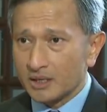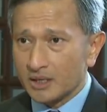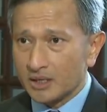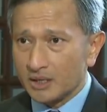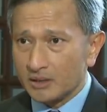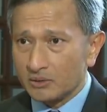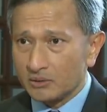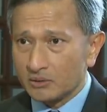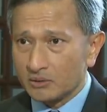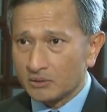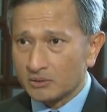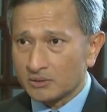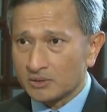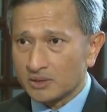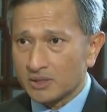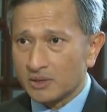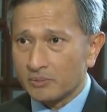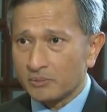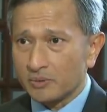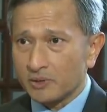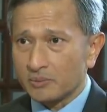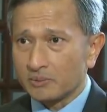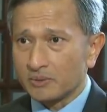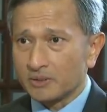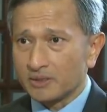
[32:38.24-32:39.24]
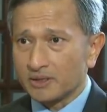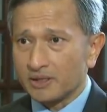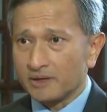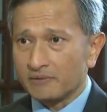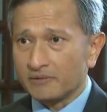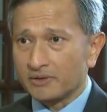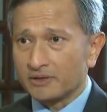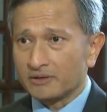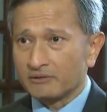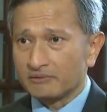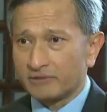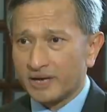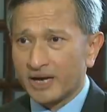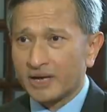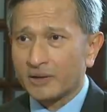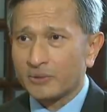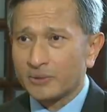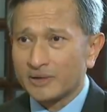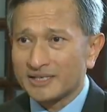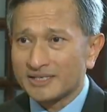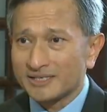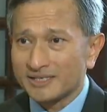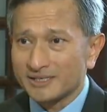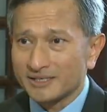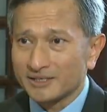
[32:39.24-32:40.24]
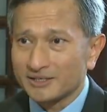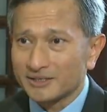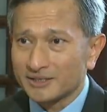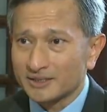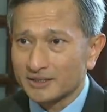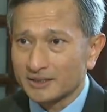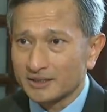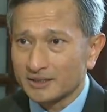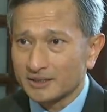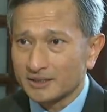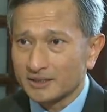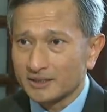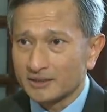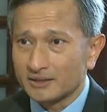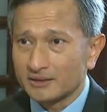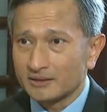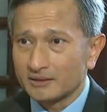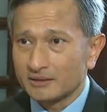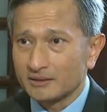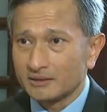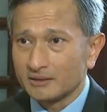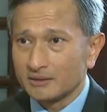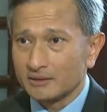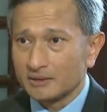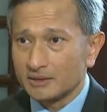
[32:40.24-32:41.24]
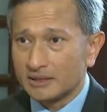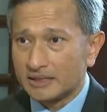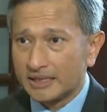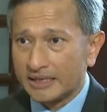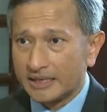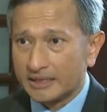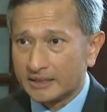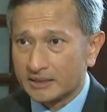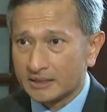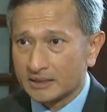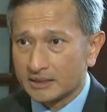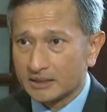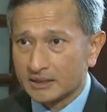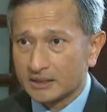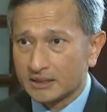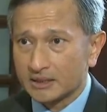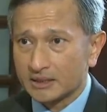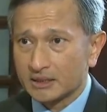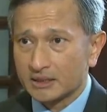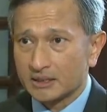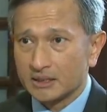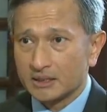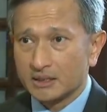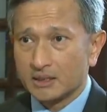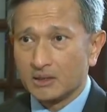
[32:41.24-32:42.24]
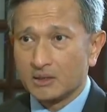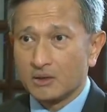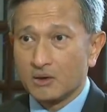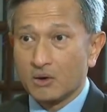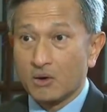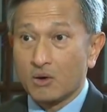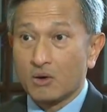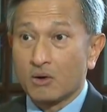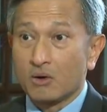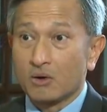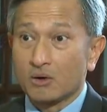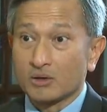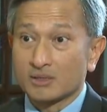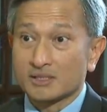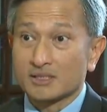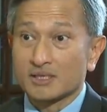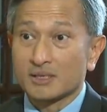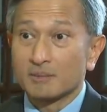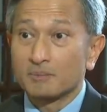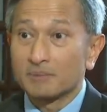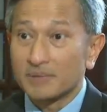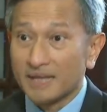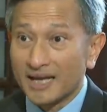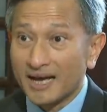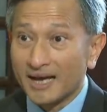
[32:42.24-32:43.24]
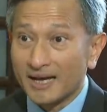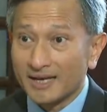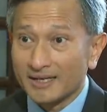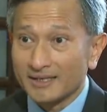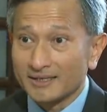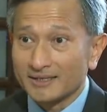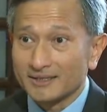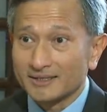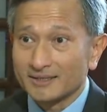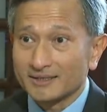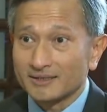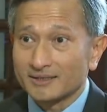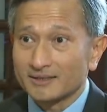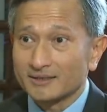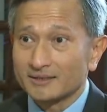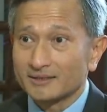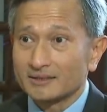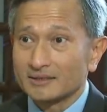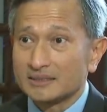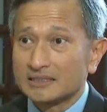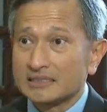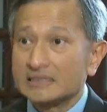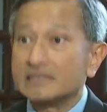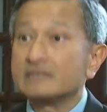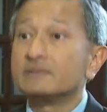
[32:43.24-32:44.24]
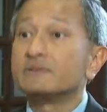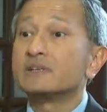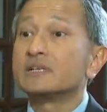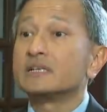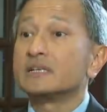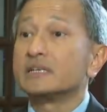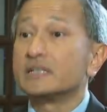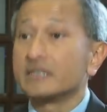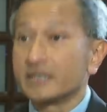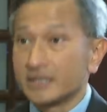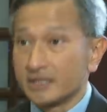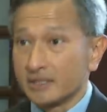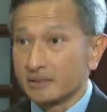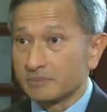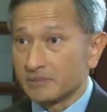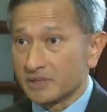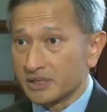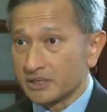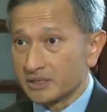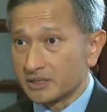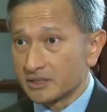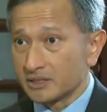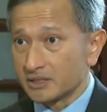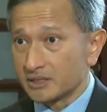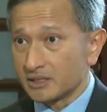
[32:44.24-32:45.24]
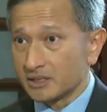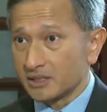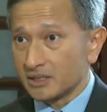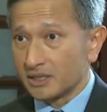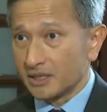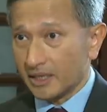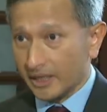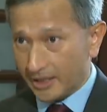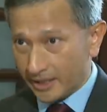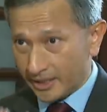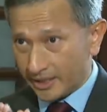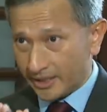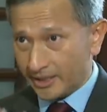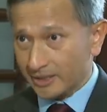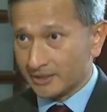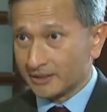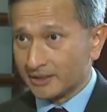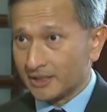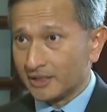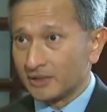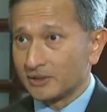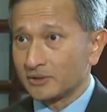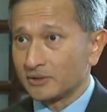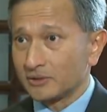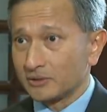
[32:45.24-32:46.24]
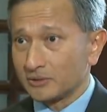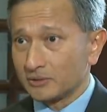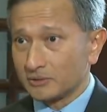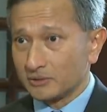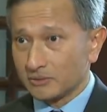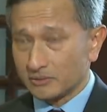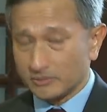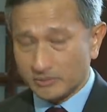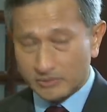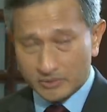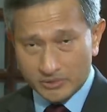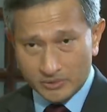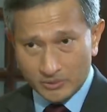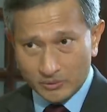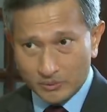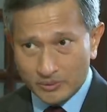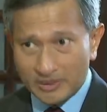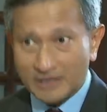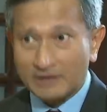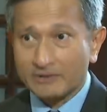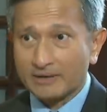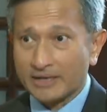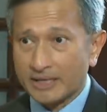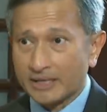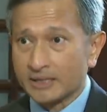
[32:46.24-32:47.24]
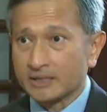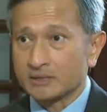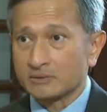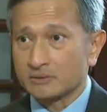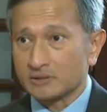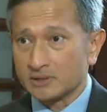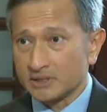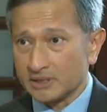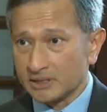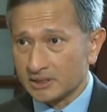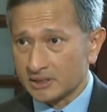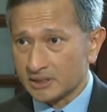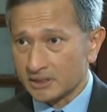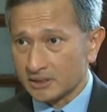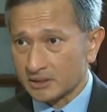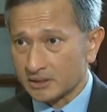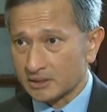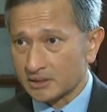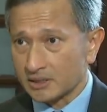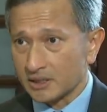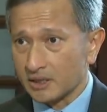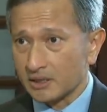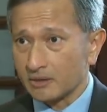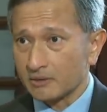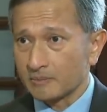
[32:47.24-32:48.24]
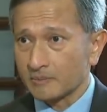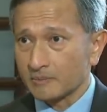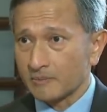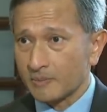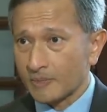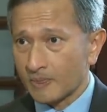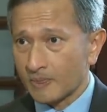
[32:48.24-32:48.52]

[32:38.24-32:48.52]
It knows that we will never requisition data or supplies, even in an emergency. And I can tell you, you know, without getting into details now,